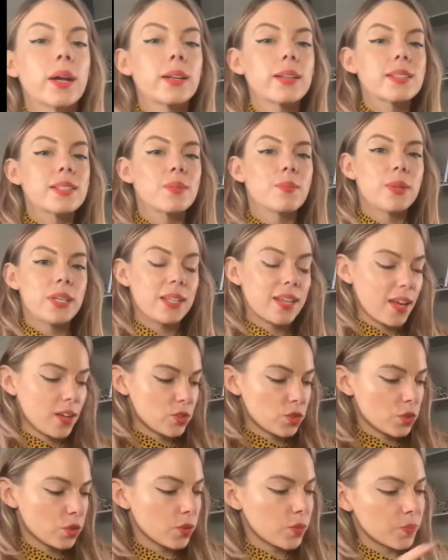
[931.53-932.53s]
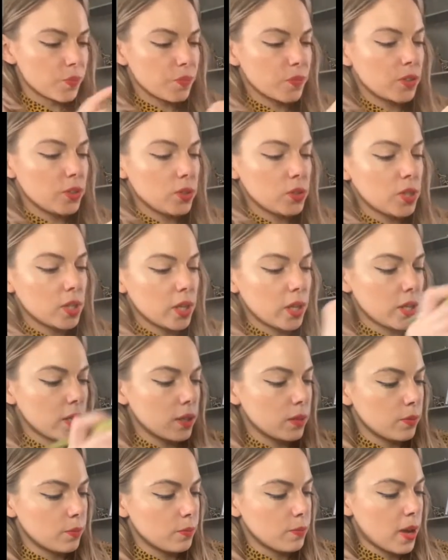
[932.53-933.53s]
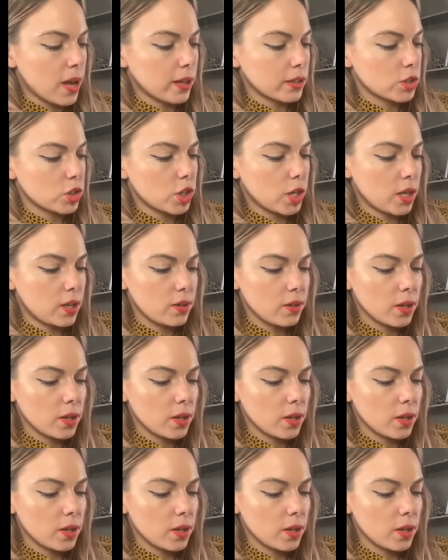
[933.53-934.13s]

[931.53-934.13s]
it to be natural, use a matte shade.